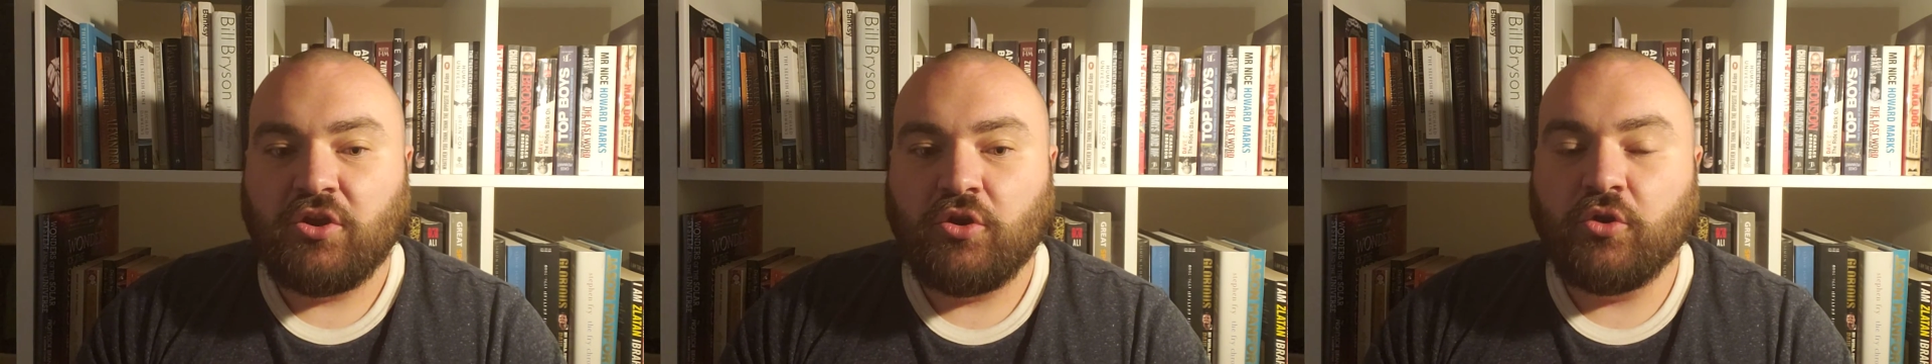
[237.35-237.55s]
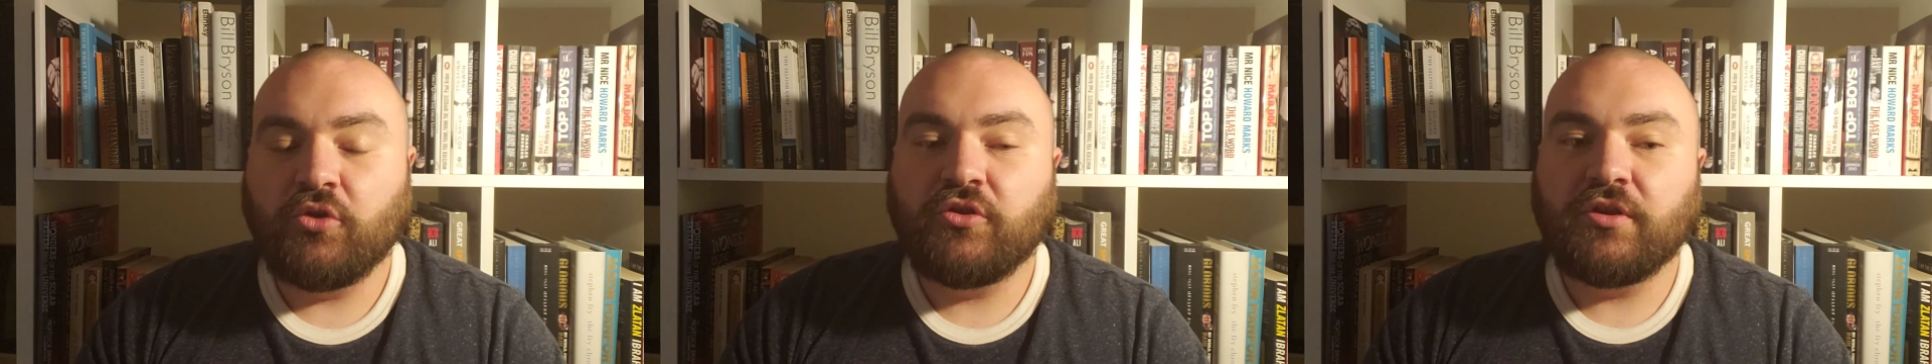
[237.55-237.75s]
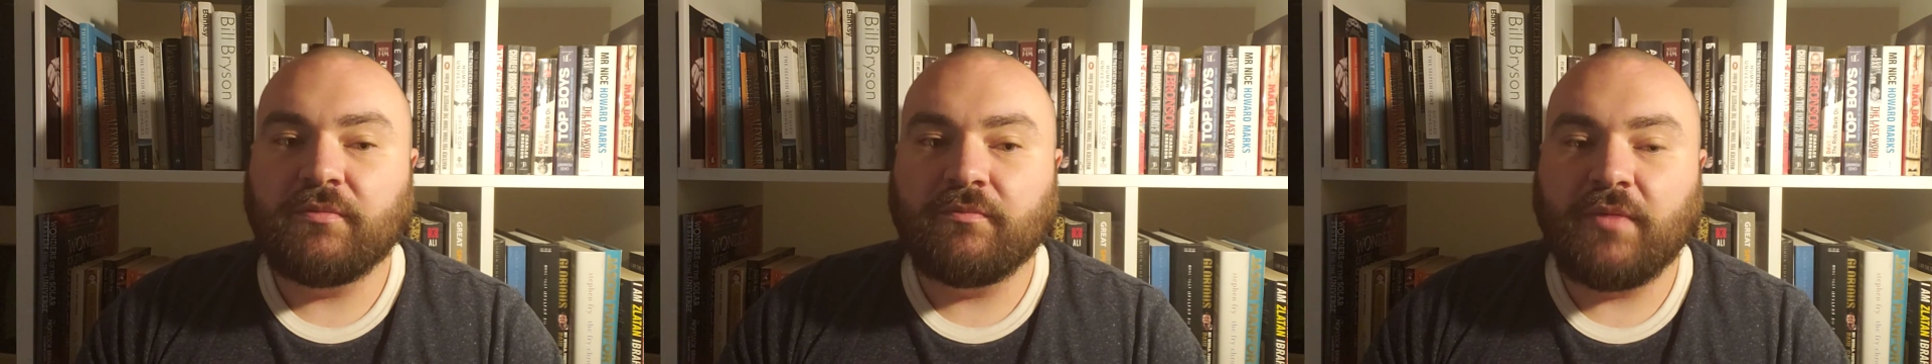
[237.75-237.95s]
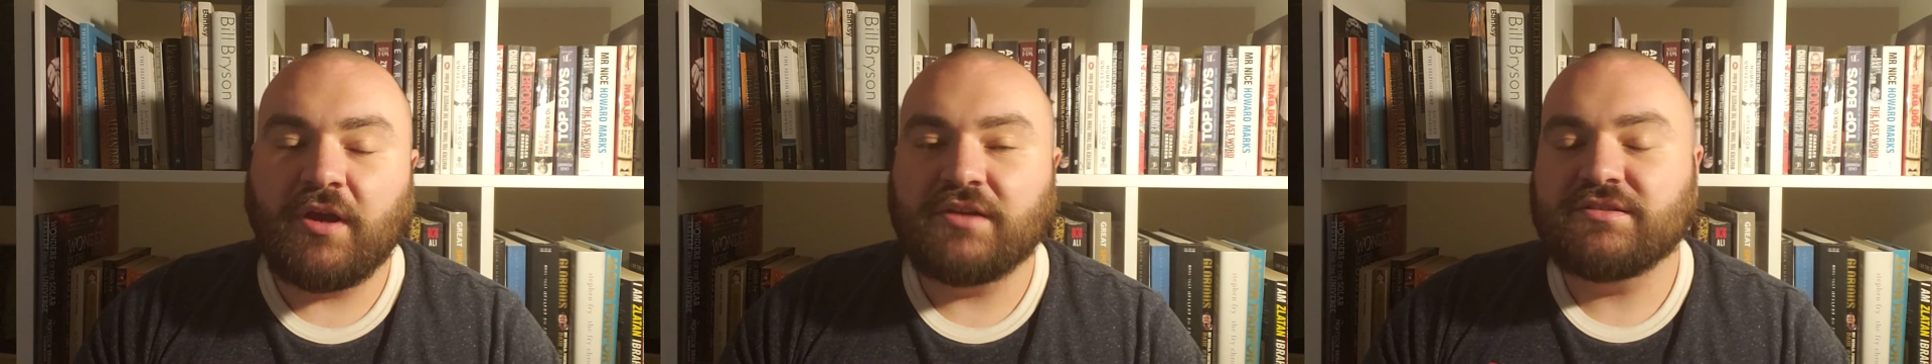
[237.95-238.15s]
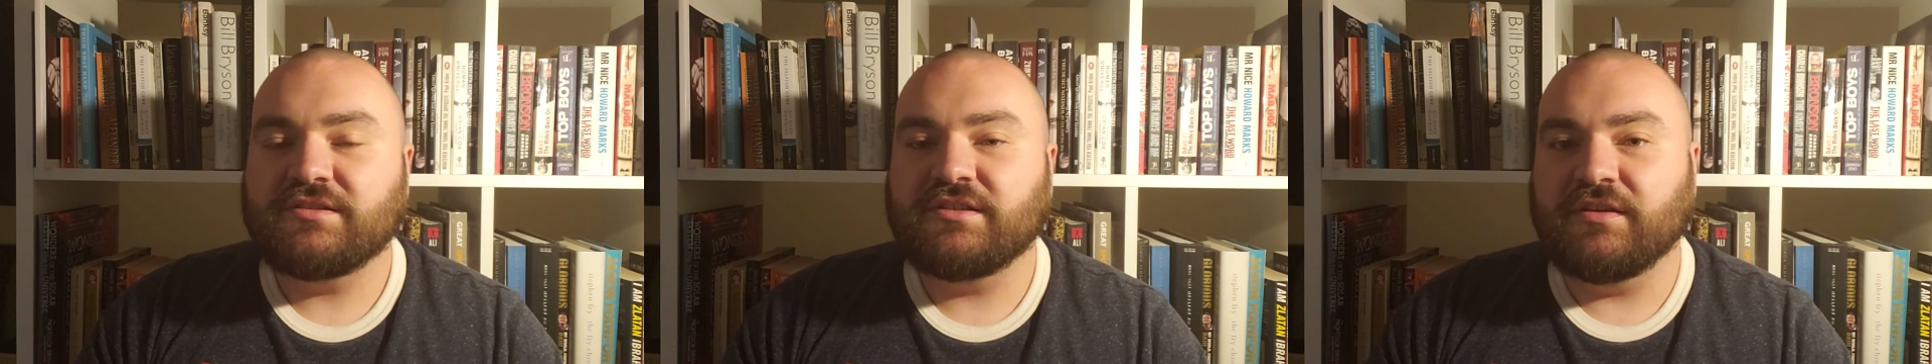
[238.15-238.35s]
nothing
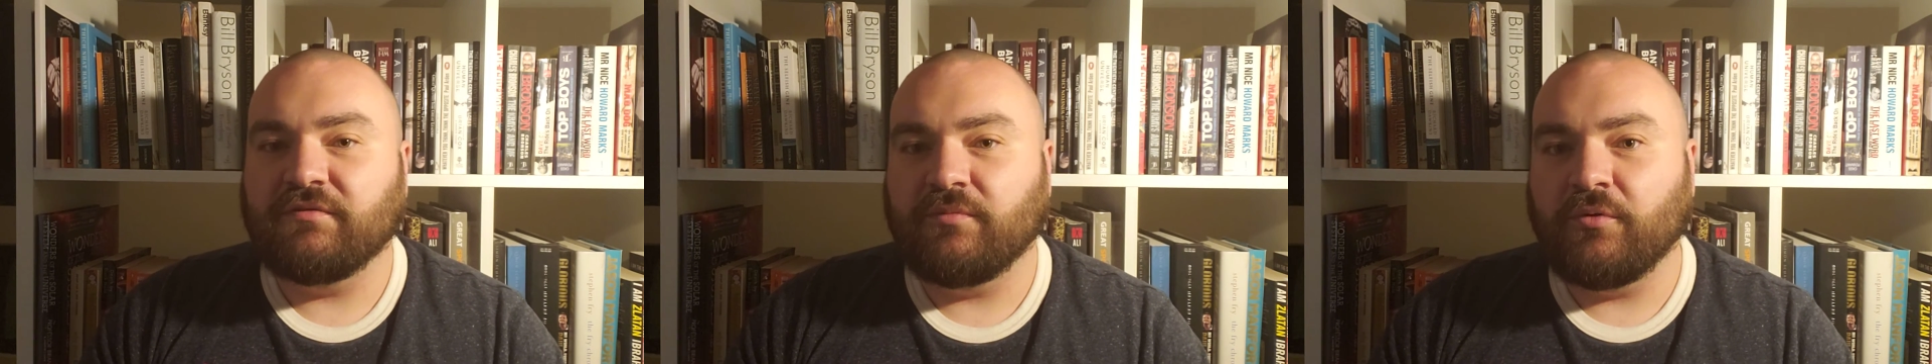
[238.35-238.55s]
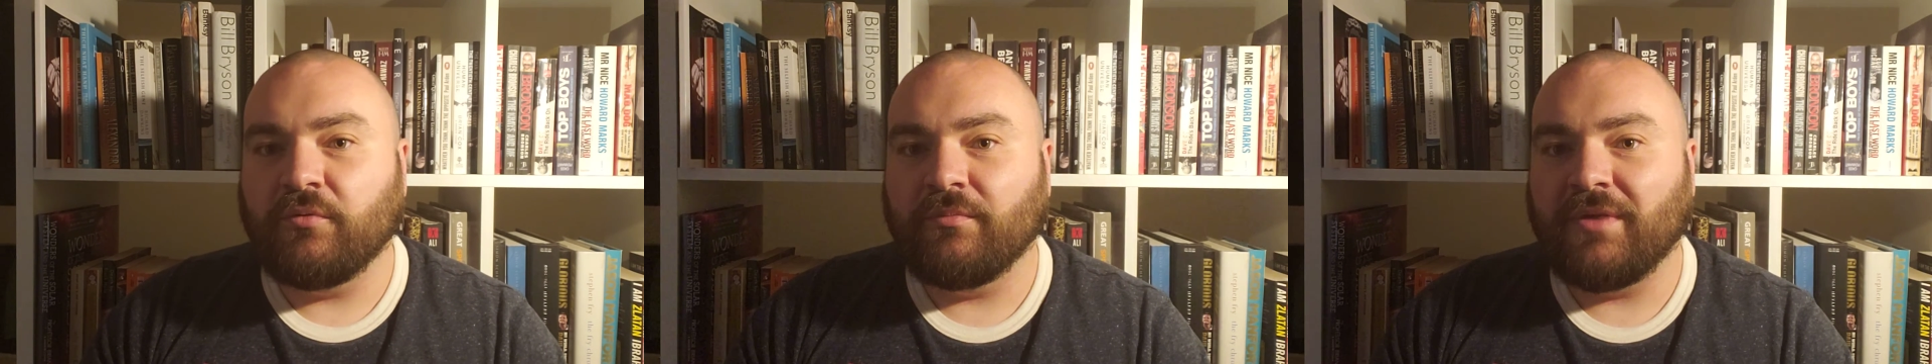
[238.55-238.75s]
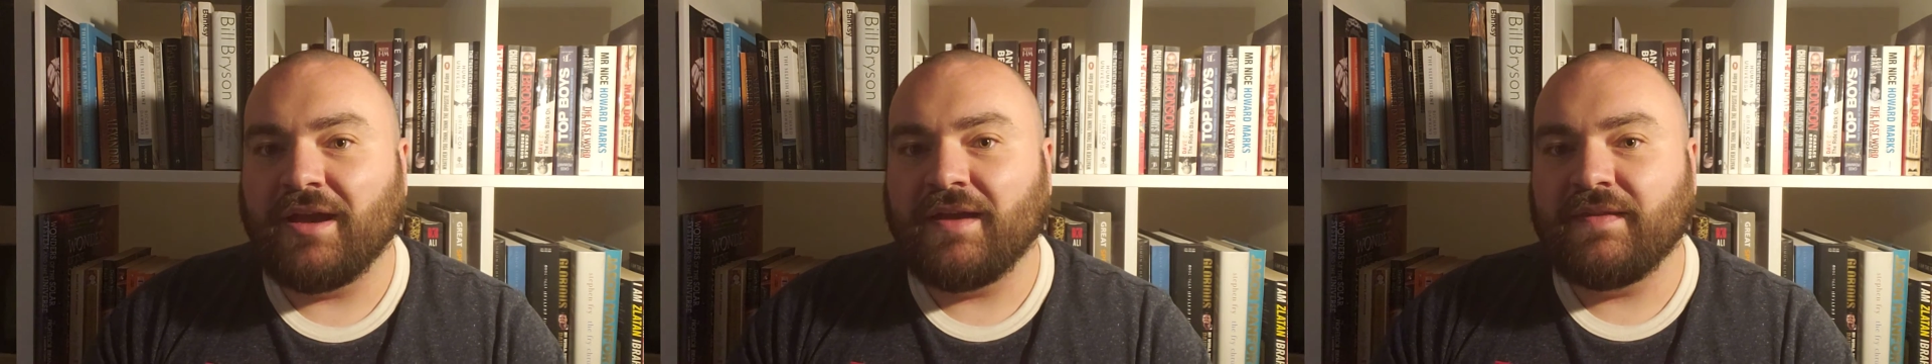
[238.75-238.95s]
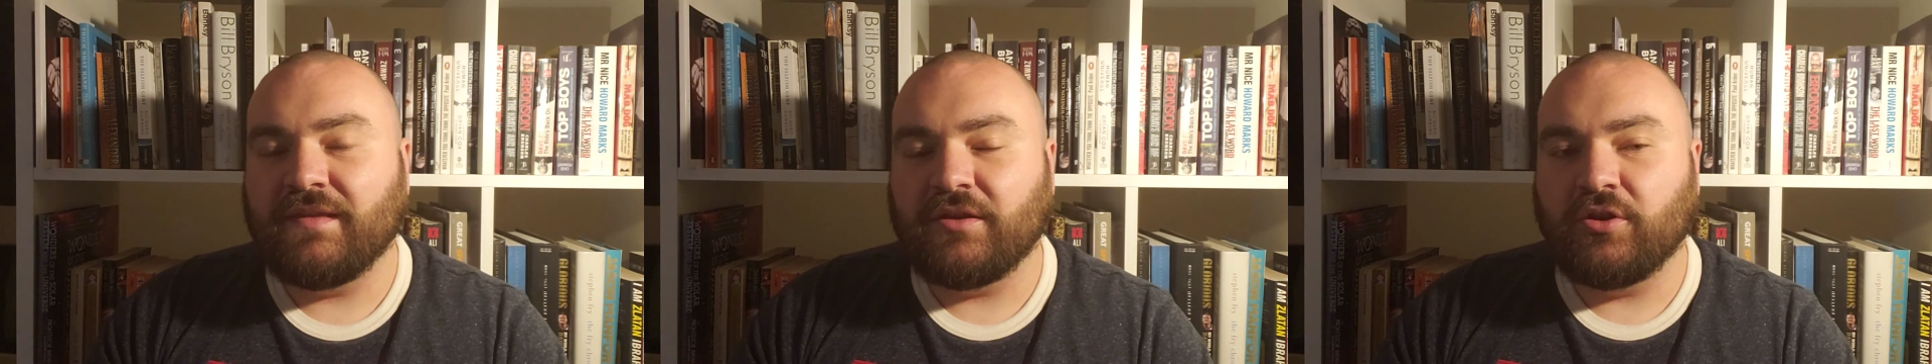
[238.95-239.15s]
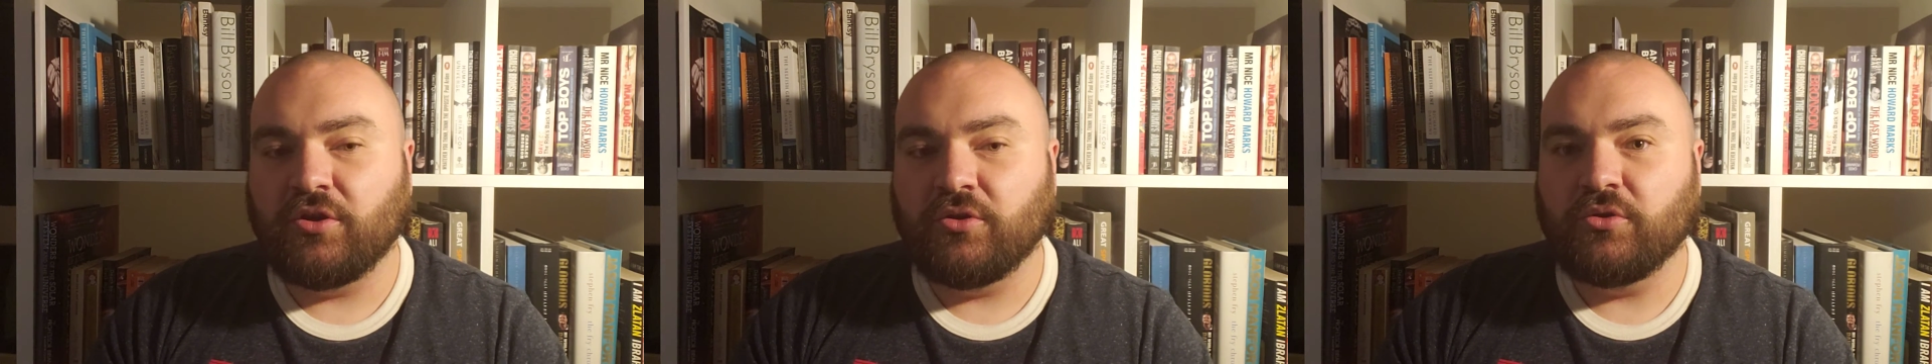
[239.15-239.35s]
positive will make
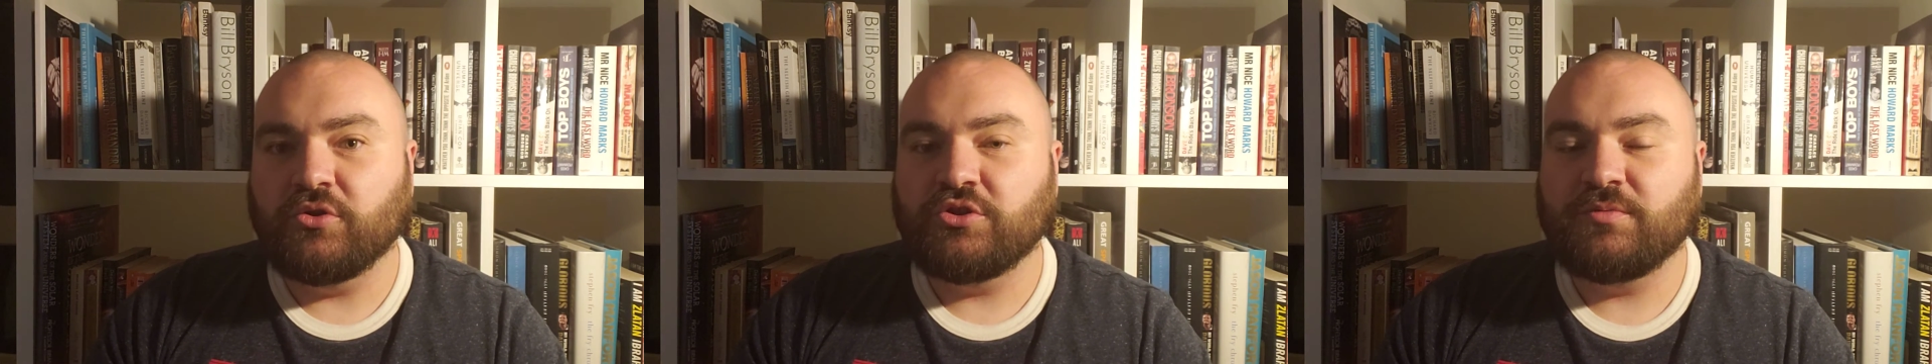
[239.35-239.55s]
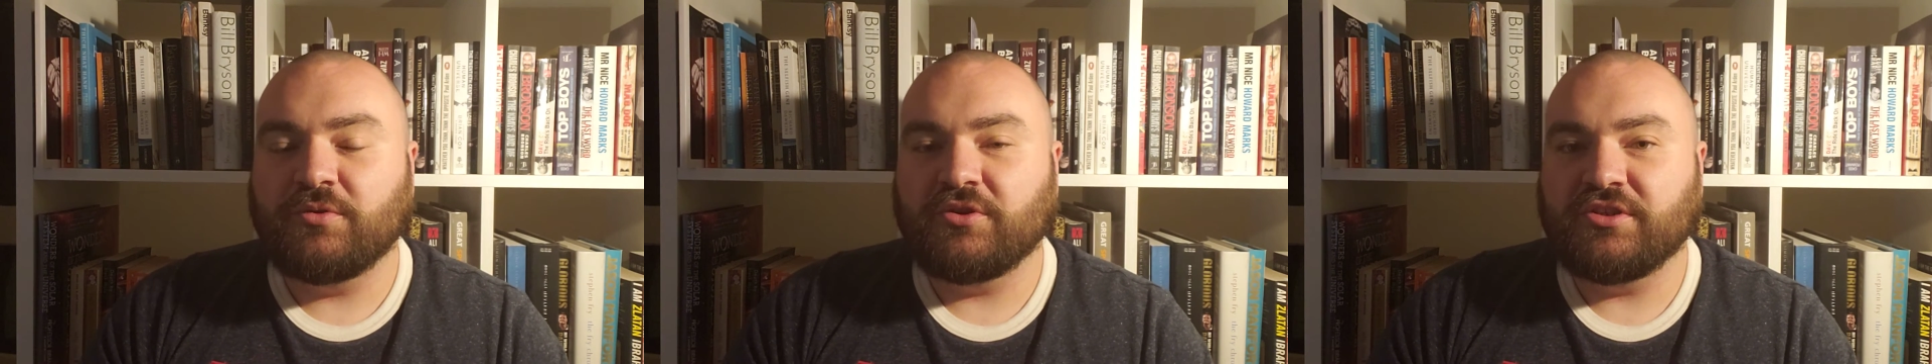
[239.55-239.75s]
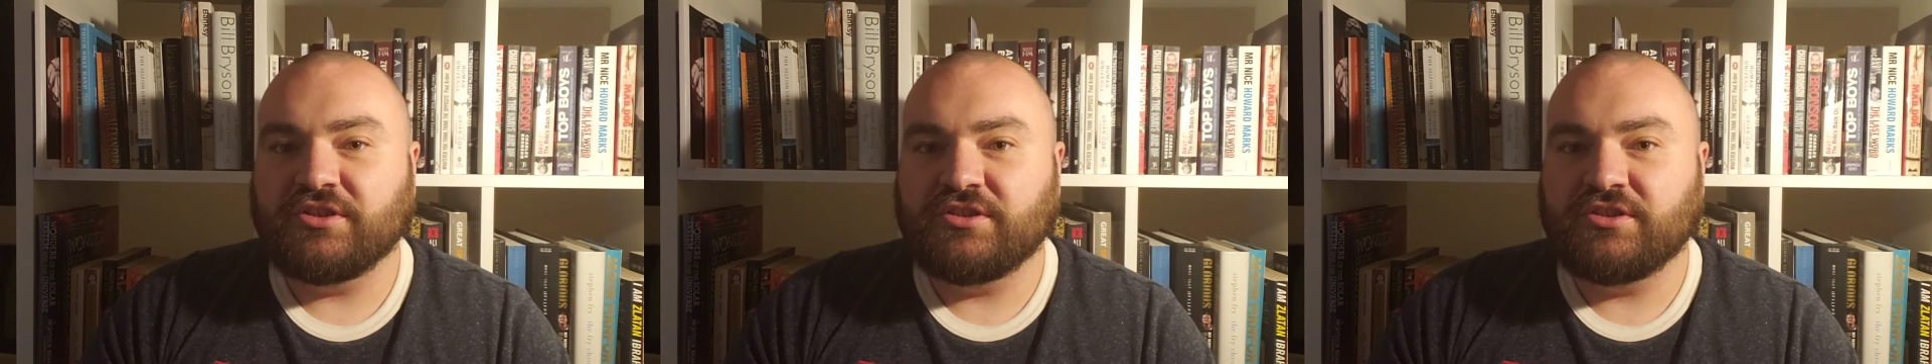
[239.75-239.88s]
the news, because